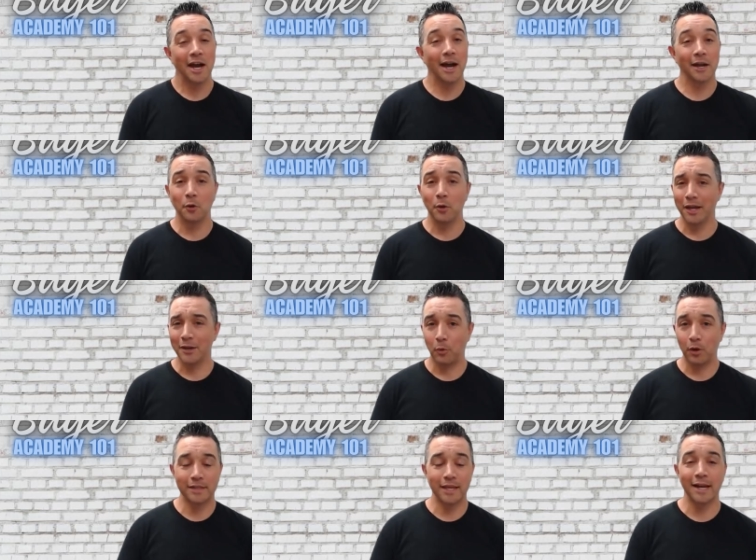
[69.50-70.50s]
uh, go ahead and
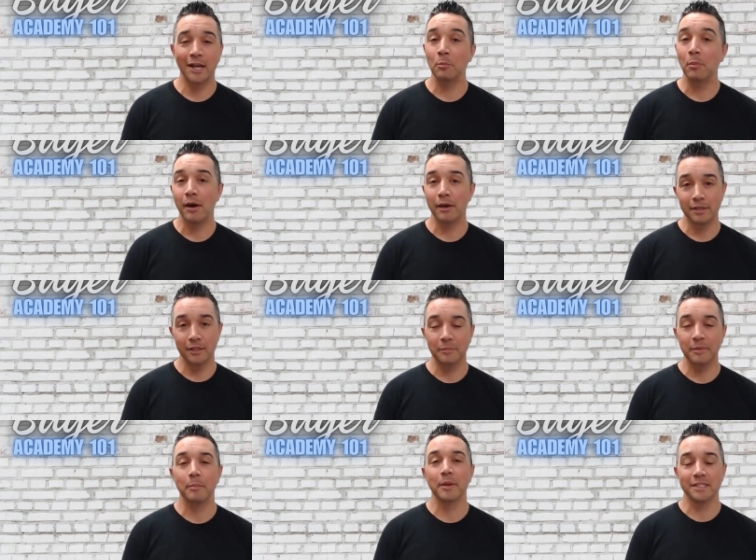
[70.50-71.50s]
work that elbow out a little
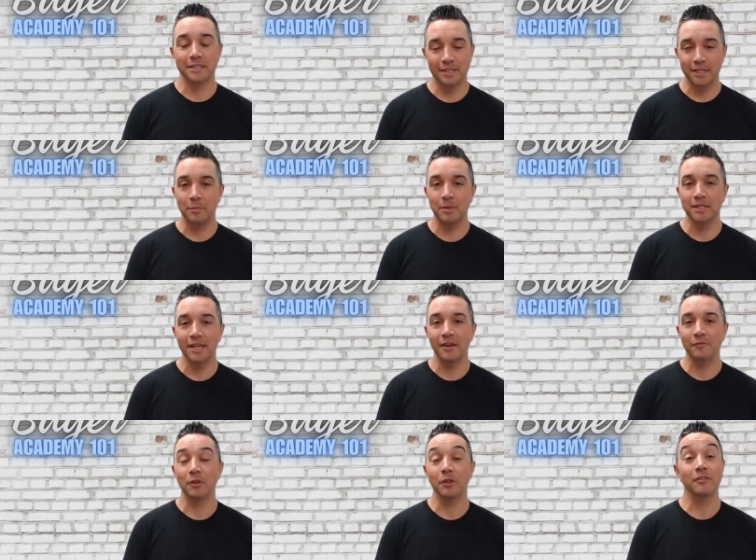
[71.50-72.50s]
bit because there's going to be a
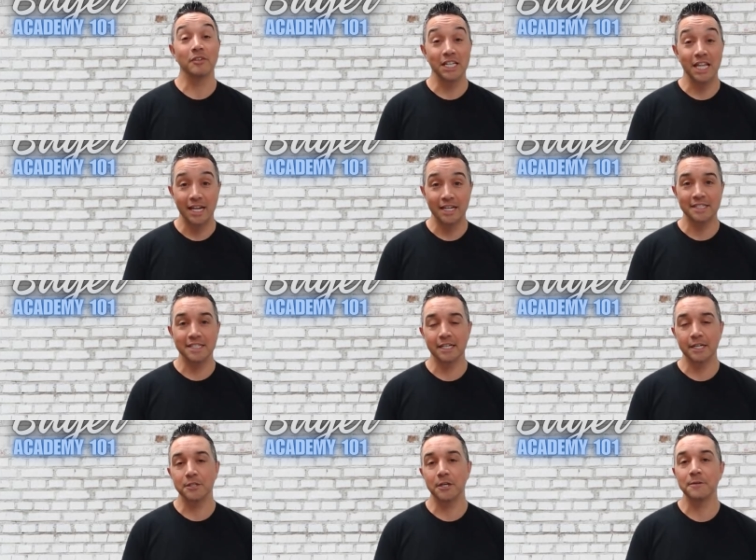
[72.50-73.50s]
day full of a lot of
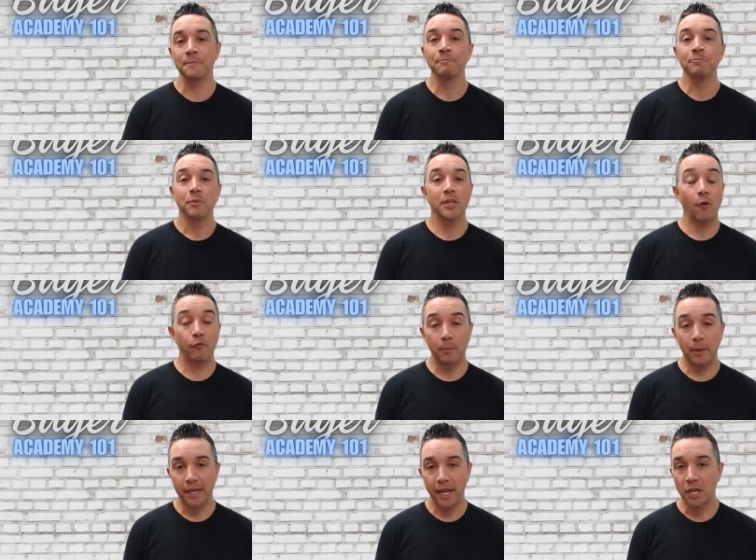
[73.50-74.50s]
signatures. Now, for
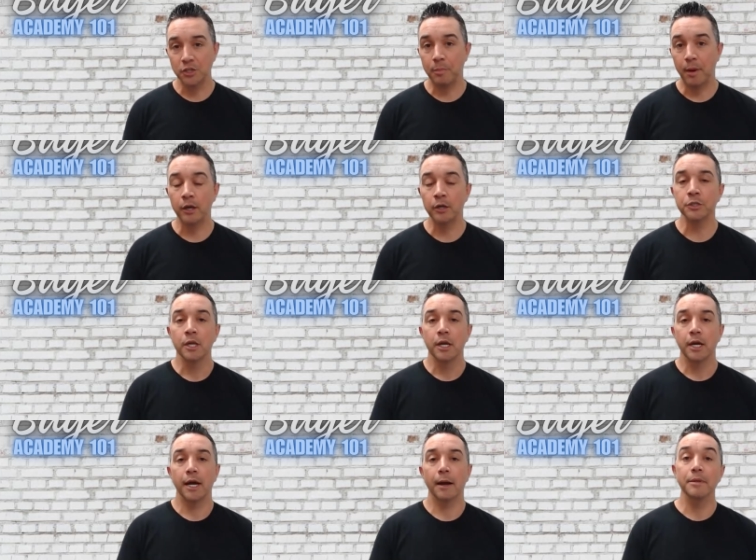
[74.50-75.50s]
my cash buyers,
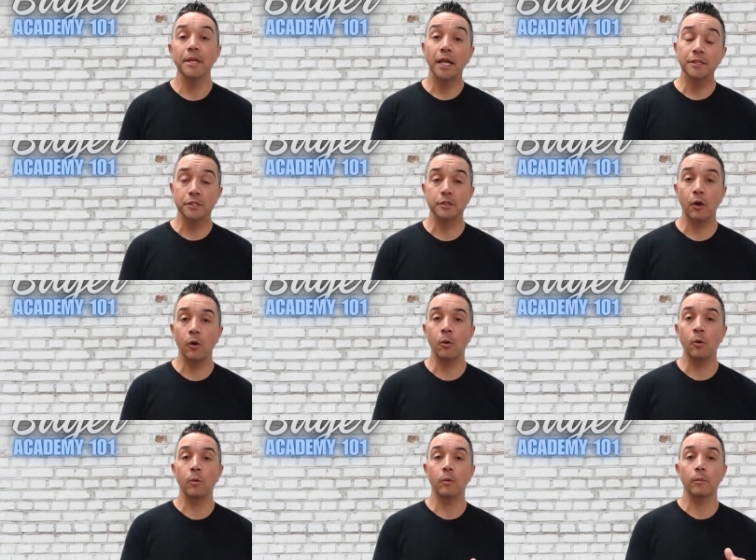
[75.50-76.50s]
um, not
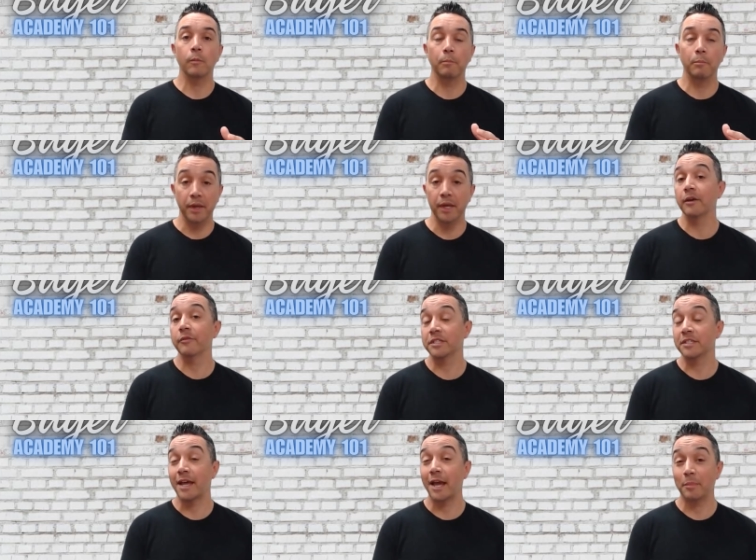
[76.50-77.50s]
so big of a
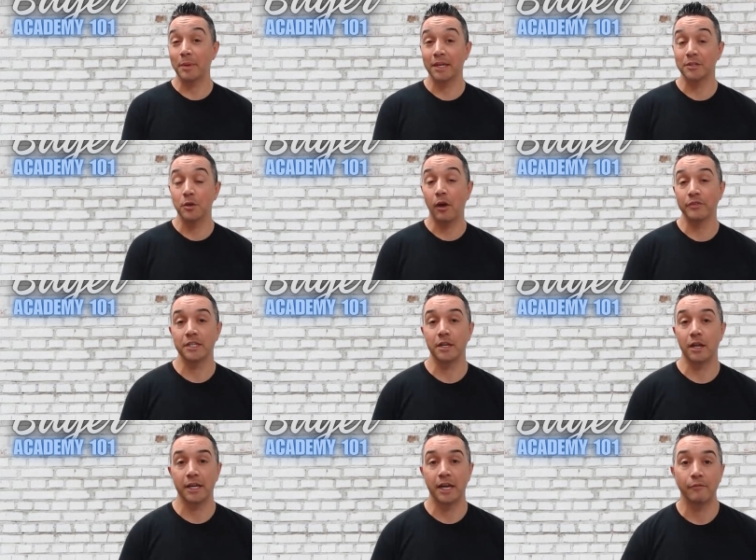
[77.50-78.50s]
stack because you're obviously
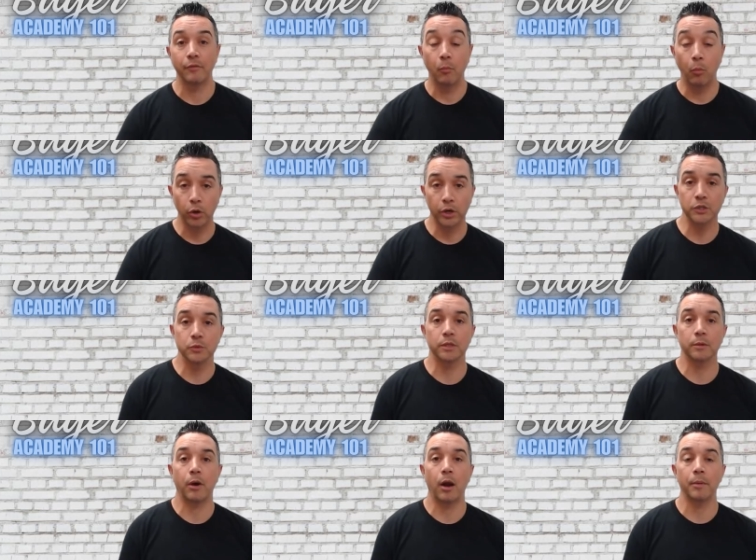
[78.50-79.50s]
not going to have a mortgage with
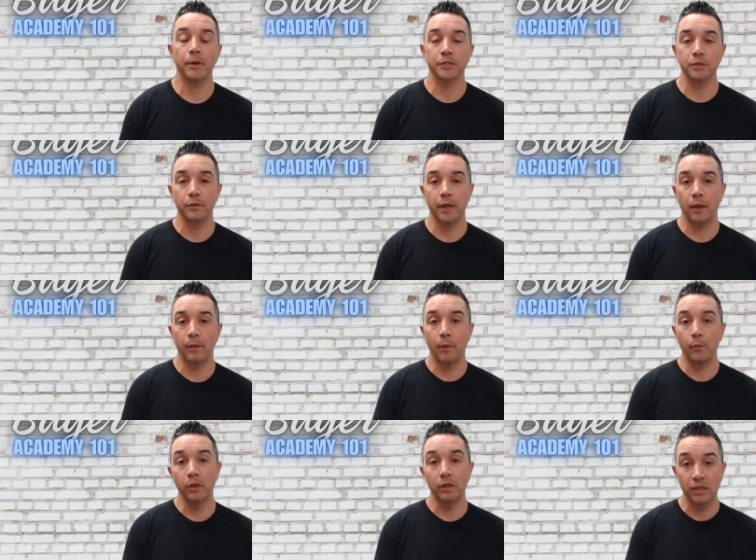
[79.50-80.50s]
the property. So that,
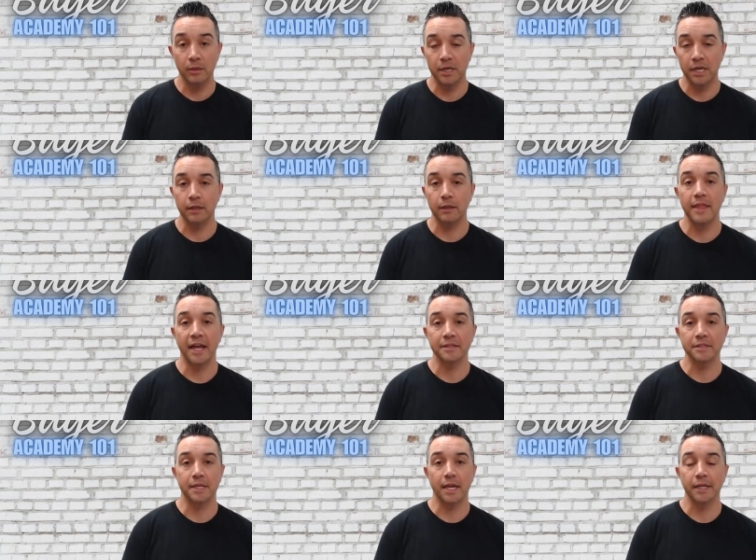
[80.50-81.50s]
that will eliminate
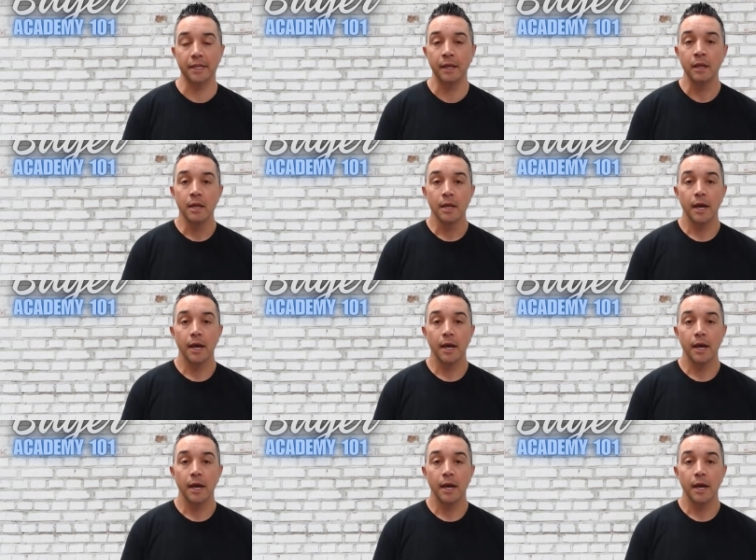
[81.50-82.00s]
that signing.